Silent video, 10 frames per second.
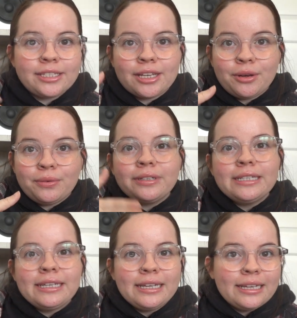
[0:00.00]
So
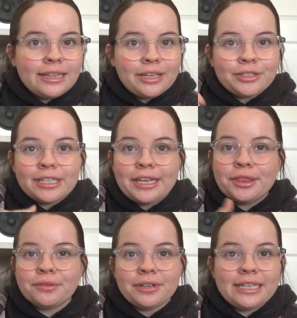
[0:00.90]
there's like
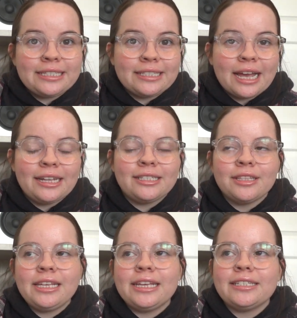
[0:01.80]
three sides
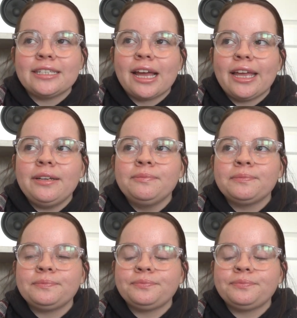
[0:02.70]
on the inside.